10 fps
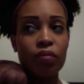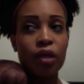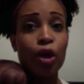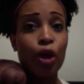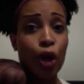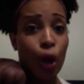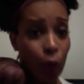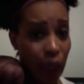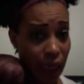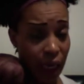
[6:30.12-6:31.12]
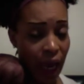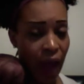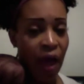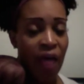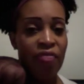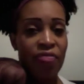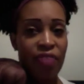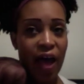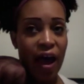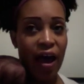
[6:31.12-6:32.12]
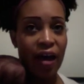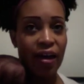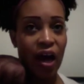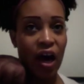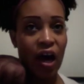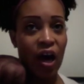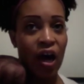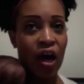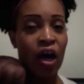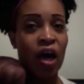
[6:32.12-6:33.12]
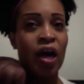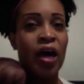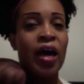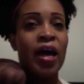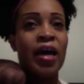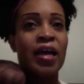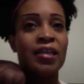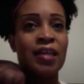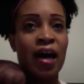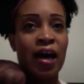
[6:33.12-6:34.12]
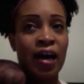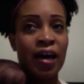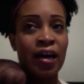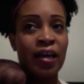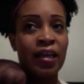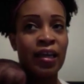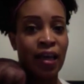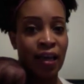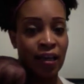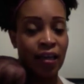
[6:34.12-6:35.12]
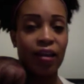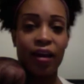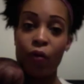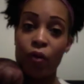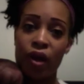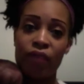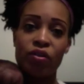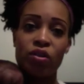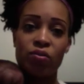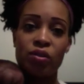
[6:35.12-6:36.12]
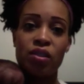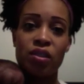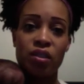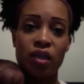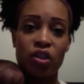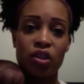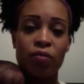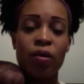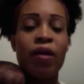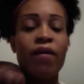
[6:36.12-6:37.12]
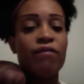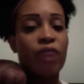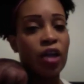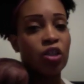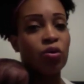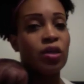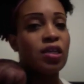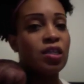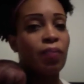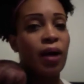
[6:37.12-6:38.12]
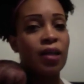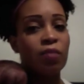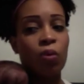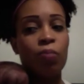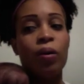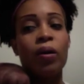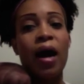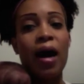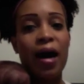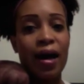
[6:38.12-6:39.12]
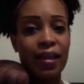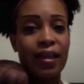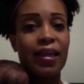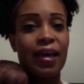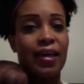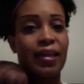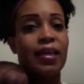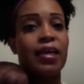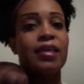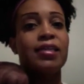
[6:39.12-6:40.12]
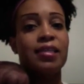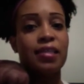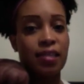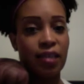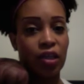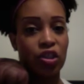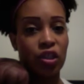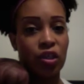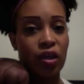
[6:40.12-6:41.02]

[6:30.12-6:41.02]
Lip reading: noted that it is highly likely that I would have to do a C-section. Vaginal is possible, but highly likely C-section.